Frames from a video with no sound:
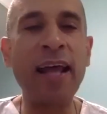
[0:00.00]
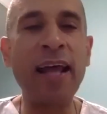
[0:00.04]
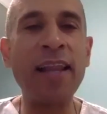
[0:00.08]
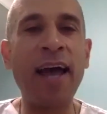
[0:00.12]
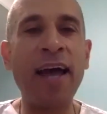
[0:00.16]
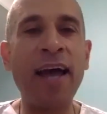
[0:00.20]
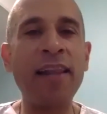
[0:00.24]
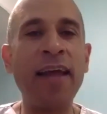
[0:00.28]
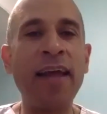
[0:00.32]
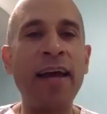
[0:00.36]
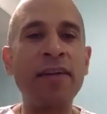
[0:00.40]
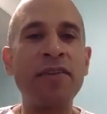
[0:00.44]

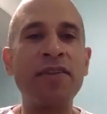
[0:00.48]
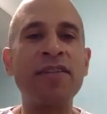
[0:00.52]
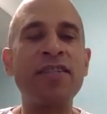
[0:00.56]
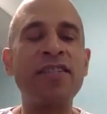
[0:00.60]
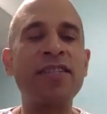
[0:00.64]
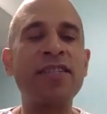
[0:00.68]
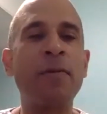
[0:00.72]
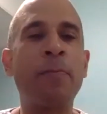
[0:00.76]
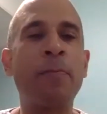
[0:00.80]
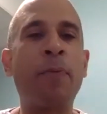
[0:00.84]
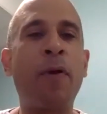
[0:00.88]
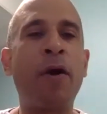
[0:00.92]
I like, this
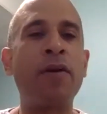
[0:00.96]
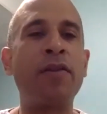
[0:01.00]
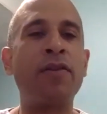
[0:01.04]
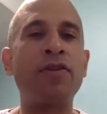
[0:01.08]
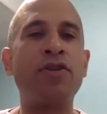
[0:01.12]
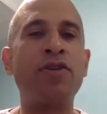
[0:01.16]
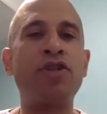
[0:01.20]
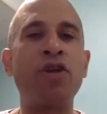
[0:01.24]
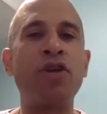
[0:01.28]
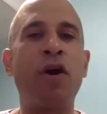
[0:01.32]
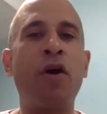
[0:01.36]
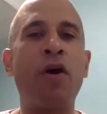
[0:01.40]
is the part of the
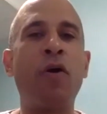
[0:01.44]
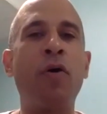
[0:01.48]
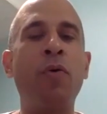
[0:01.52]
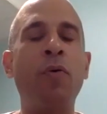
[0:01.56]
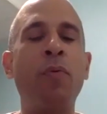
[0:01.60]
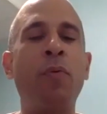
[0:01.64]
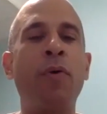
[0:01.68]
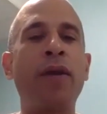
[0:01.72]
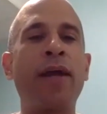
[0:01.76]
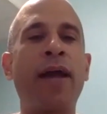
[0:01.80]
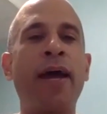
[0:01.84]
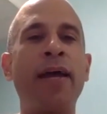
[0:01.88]
show
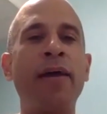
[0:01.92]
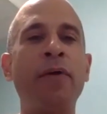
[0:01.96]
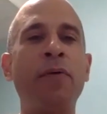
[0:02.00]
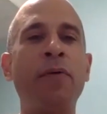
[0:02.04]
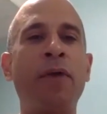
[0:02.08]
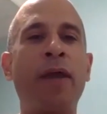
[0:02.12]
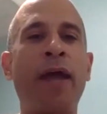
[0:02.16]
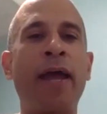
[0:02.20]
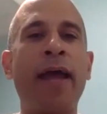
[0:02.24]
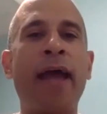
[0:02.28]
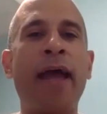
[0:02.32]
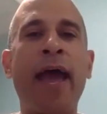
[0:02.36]
when
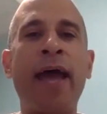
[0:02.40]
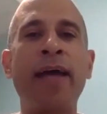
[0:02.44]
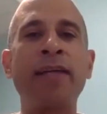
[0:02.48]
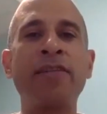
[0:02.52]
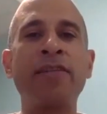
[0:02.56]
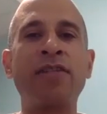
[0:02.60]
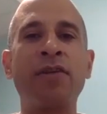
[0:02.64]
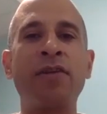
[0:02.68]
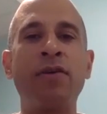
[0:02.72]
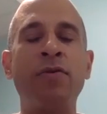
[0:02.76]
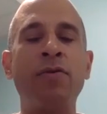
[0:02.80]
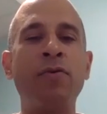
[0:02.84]
I
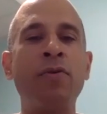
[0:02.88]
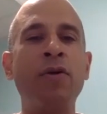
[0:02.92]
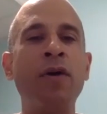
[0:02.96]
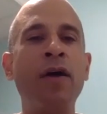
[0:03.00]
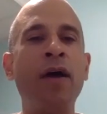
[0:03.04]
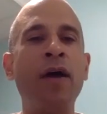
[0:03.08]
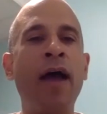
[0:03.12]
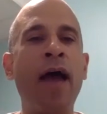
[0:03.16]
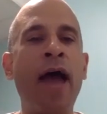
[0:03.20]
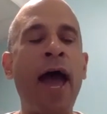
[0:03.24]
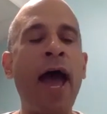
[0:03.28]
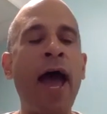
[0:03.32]
ask you,
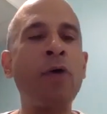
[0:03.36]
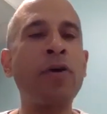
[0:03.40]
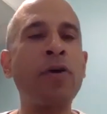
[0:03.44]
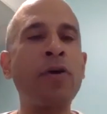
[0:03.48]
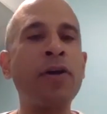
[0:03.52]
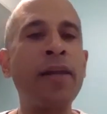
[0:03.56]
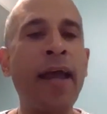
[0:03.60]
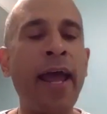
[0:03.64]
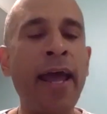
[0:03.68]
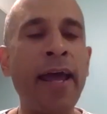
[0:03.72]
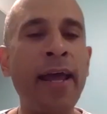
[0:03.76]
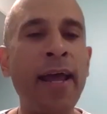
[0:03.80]
how
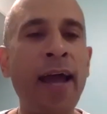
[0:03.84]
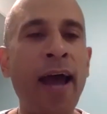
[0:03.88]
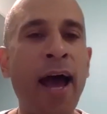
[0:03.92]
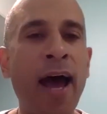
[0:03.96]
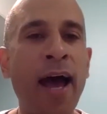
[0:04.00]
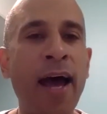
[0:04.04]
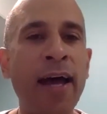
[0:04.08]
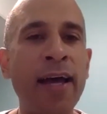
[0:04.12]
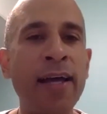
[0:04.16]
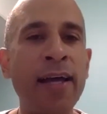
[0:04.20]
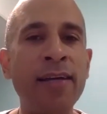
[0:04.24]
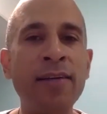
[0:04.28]
can
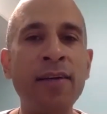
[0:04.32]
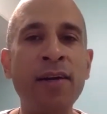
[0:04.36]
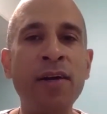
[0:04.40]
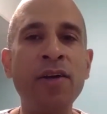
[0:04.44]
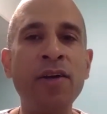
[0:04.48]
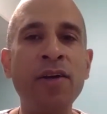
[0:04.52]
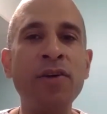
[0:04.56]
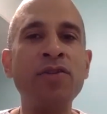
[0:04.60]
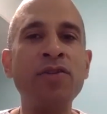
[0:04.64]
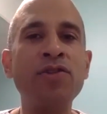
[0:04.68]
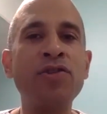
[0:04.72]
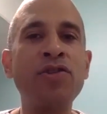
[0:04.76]
AI
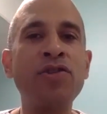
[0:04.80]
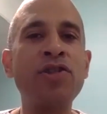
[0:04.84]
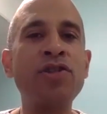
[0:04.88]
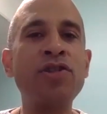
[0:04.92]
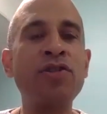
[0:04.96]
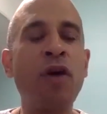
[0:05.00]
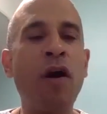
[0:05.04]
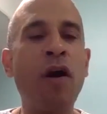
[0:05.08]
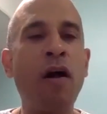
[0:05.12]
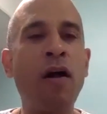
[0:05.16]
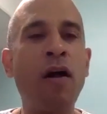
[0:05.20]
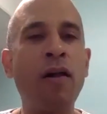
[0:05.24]

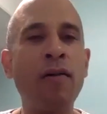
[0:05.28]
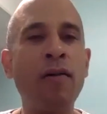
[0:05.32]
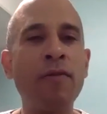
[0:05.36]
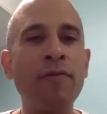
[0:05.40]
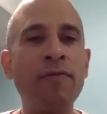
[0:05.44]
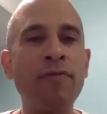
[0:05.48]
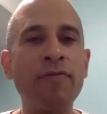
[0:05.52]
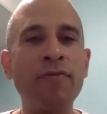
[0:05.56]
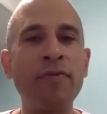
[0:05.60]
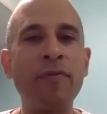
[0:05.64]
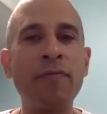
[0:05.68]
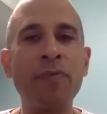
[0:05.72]

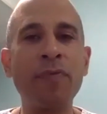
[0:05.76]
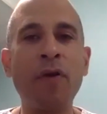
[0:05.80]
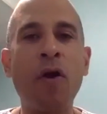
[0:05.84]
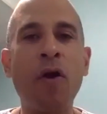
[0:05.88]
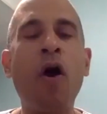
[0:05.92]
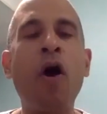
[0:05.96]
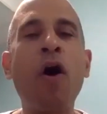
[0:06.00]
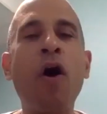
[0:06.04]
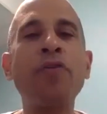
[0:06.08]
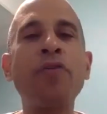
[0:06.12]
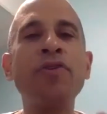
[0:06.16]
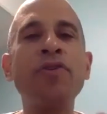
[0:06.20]
solve
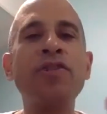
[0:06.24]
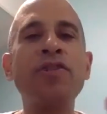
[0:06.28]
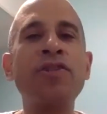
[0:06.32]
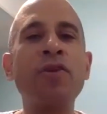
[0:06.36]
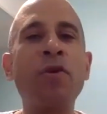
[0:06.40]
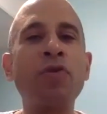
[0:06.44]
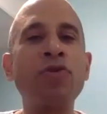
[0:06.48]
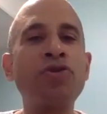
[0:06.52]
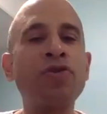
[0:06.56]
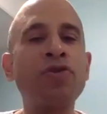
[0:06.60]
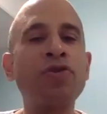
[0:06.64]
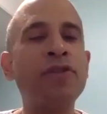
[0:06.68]
all the
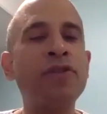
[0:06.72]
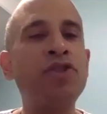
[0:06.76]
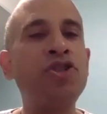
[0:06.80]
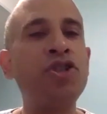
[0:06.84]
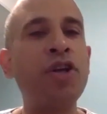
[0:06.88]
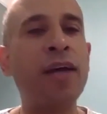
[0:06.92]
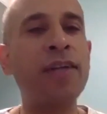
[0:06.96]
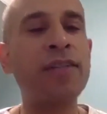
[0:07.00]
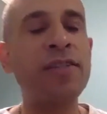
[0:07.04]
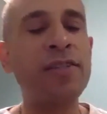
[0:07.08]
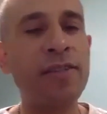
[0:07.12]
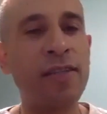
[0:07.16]
social
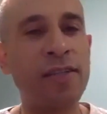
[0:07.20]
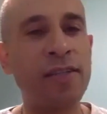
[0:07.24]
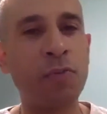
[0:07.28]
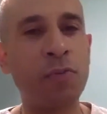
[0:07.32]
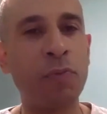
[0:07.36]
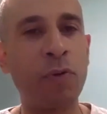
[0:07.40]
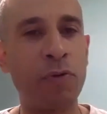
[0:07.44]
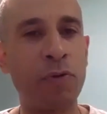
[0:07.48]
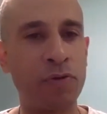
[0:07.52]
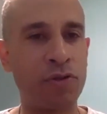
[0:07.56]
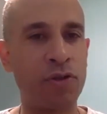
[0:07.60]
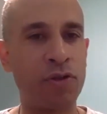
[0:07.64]
injustice
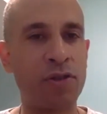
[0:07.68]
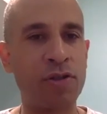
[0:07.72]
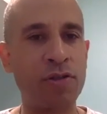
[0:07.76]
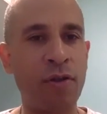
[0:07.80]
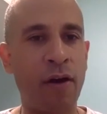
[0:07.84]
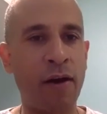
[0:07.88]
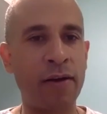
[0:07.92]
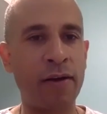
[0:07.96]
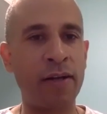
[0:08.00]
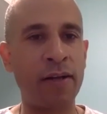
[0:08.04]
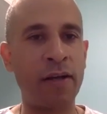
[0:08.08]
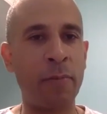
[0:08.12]
we were just
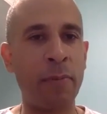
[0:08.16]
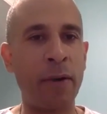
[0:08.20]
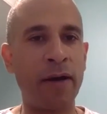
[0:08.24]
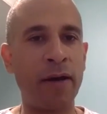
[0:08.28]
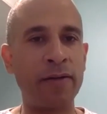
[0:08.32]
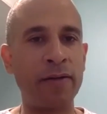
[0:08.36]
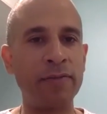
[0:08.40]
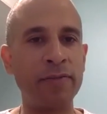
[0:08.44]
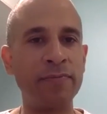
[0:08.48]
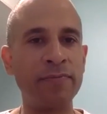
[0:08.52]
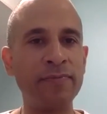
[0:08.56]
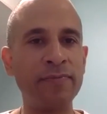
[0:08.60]
talking
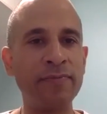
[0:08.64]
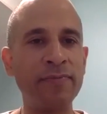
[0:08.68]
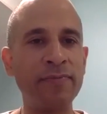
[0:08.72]
about?